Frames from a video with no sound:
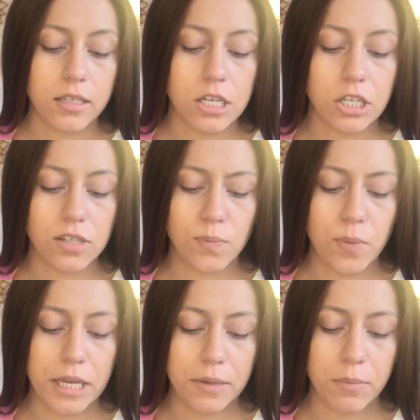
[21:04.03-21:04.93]
it just
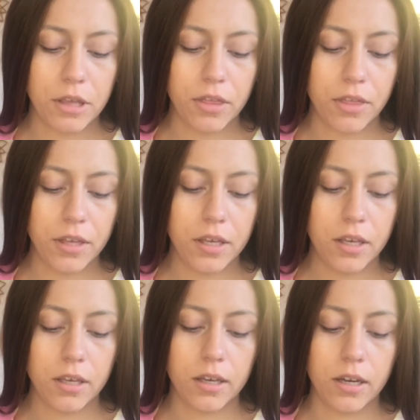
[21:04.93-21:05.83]
made me
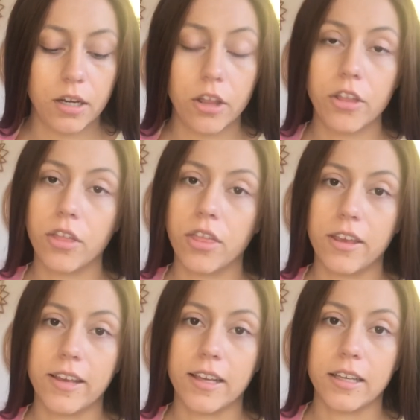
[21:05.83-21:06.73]
think. Another
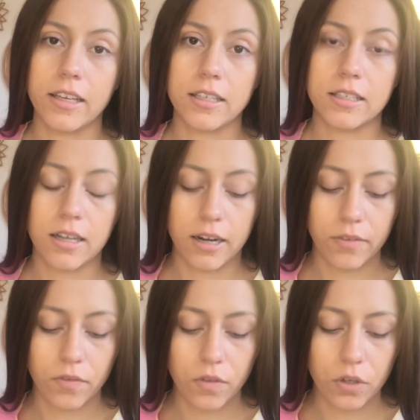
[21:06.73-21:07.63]
thing is that I
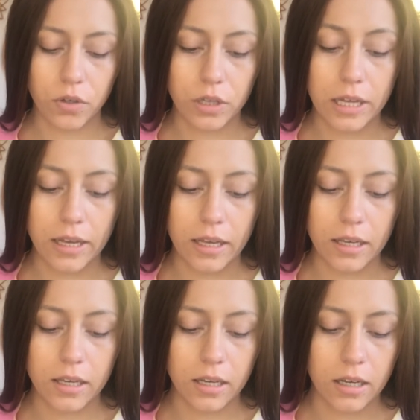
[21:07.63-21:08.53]
feel
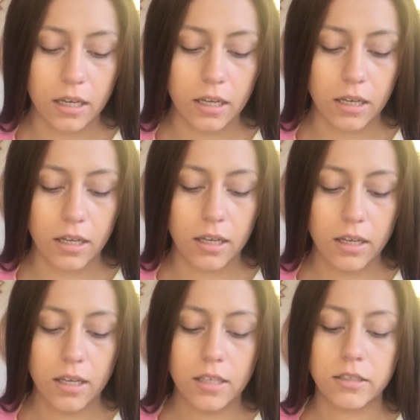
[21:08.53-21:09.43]
like
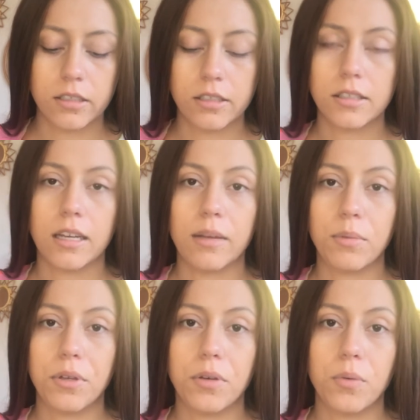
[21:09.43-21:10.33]

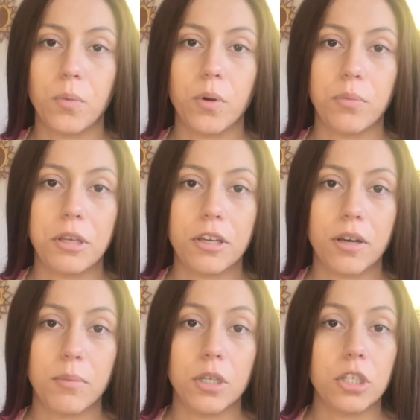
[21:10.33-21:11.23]
psilocybin will
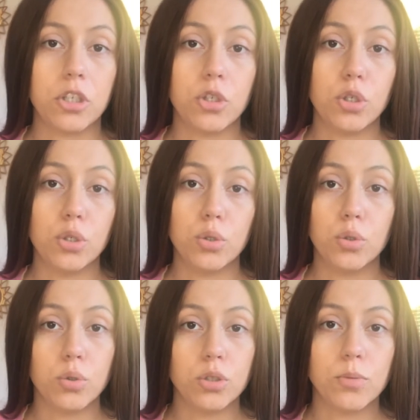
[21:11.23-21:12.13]
become a
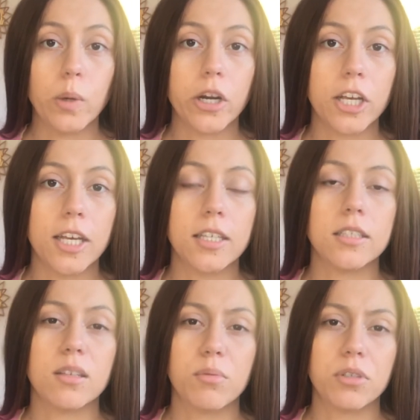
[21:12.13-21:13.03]
huge market,
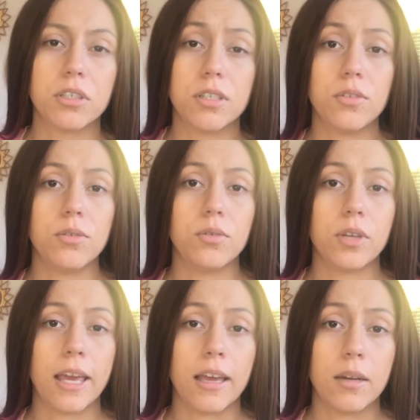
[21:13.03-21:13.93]
similar to
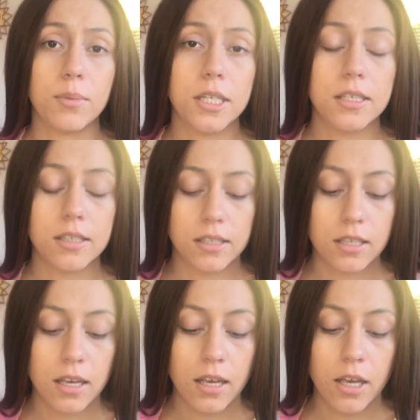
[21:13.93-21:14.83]
cannabis,
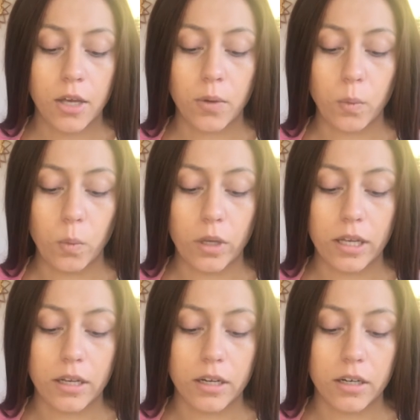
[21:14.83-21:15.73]

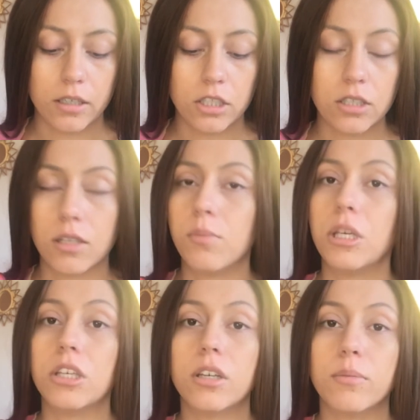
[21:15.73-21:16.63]
where it's just gonna
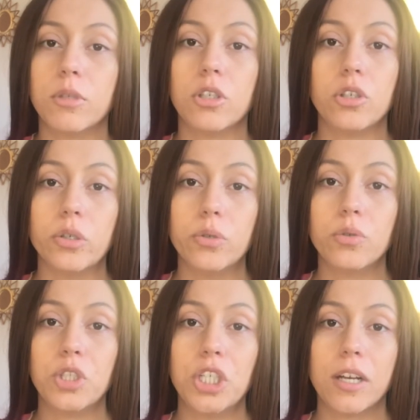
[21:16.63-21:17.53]
become
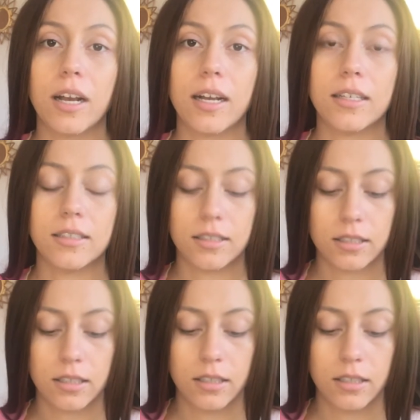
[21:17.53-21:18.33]
huge as,